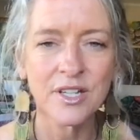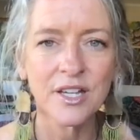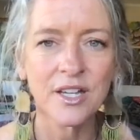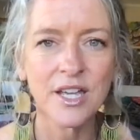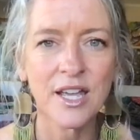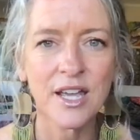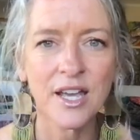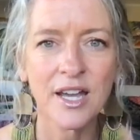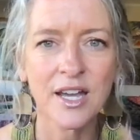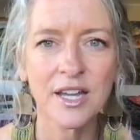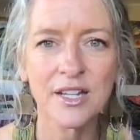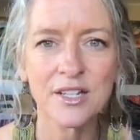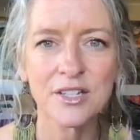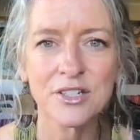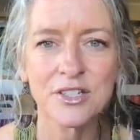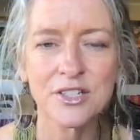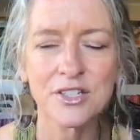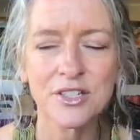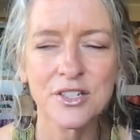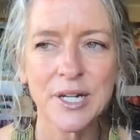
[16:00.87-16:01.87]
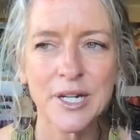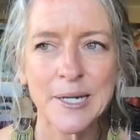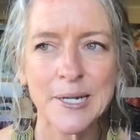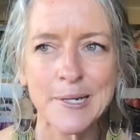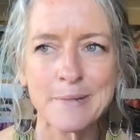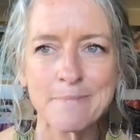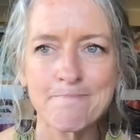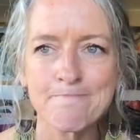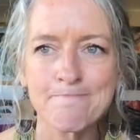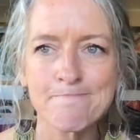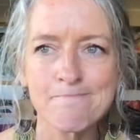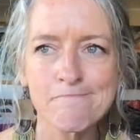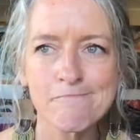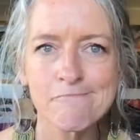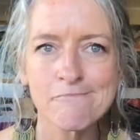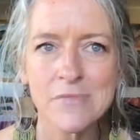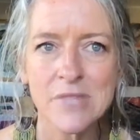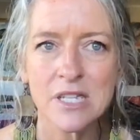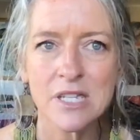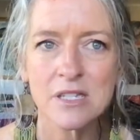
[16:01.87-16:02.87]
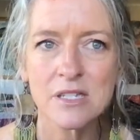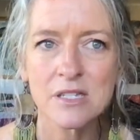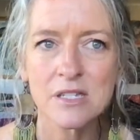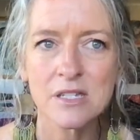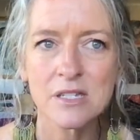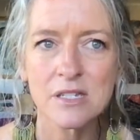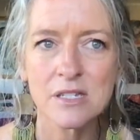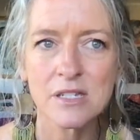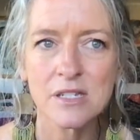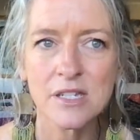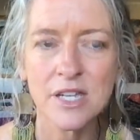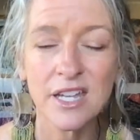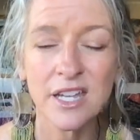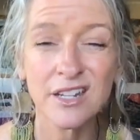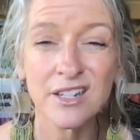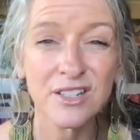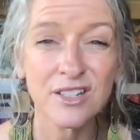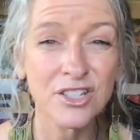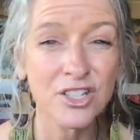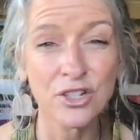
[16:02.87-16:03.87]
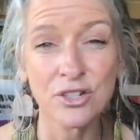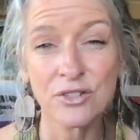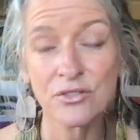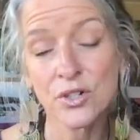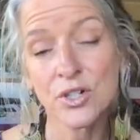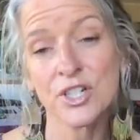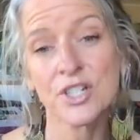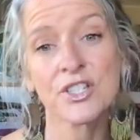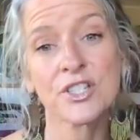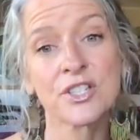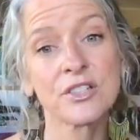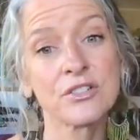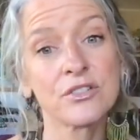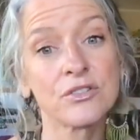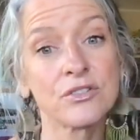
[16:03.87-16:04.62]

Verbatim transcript: And um, and you know of course